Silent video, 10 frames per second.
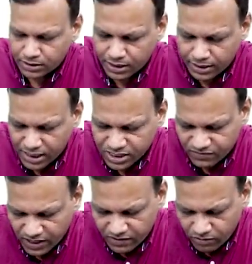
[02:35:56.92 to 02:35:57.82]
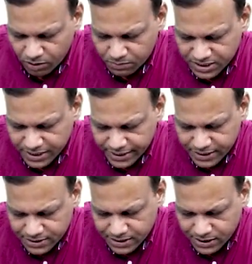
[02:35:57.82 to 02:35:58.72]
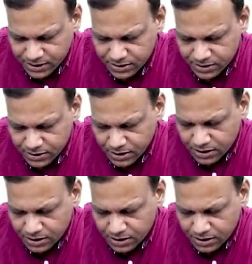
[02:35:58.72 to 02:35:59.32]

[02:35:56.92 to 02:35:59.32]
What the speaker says: Then class 5 or miscellaneous drugs.